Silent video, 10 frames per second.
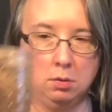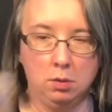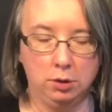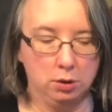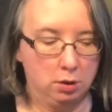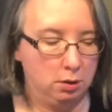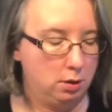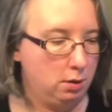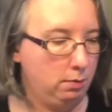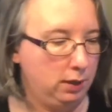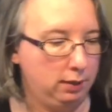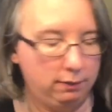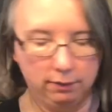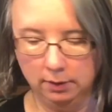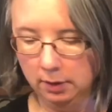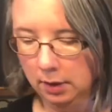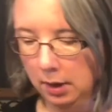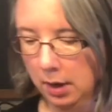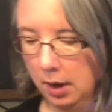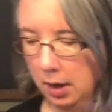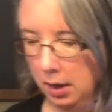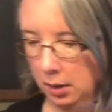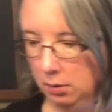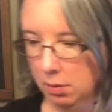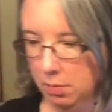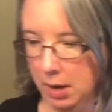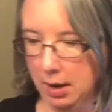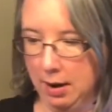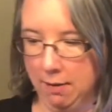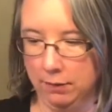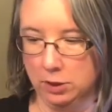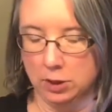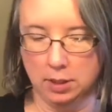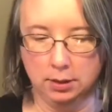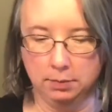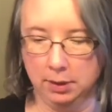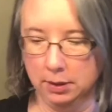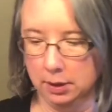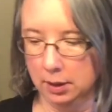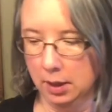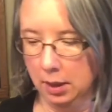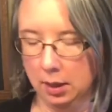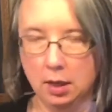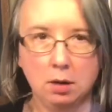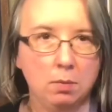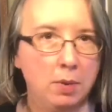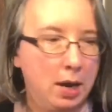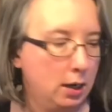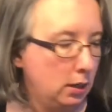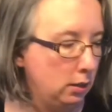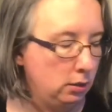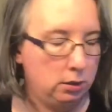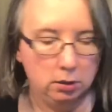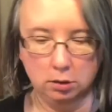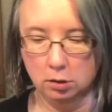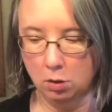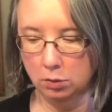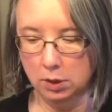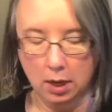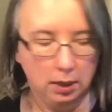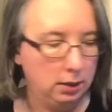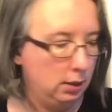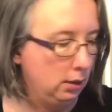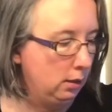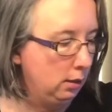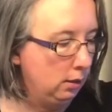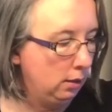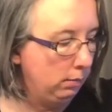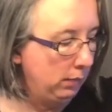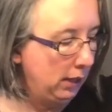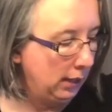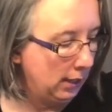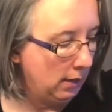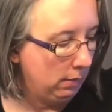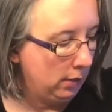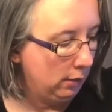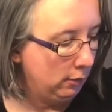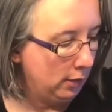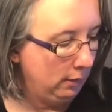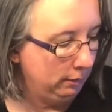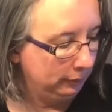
1 jar of ground beef, and I do about a 1/2 inch headspace on that, and I don't pack it so tight that the heat can't penetrate.